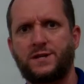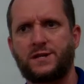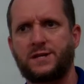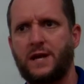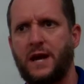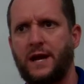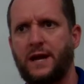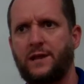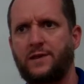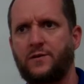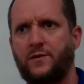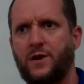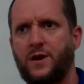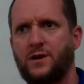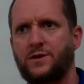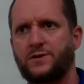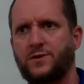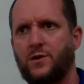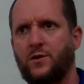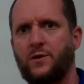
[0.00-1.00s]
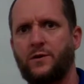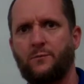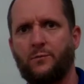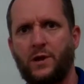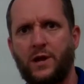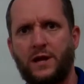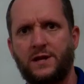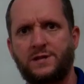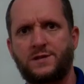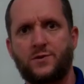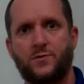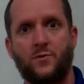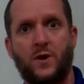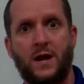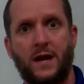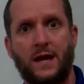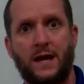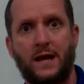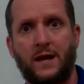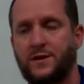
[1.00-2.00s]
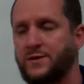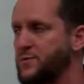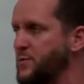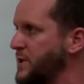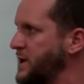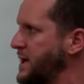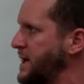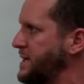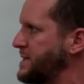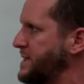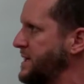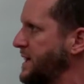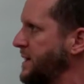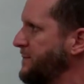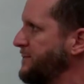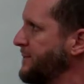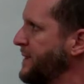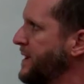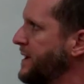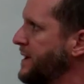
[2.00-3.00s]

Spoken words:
He's 93 years old and plans to run again in 2018.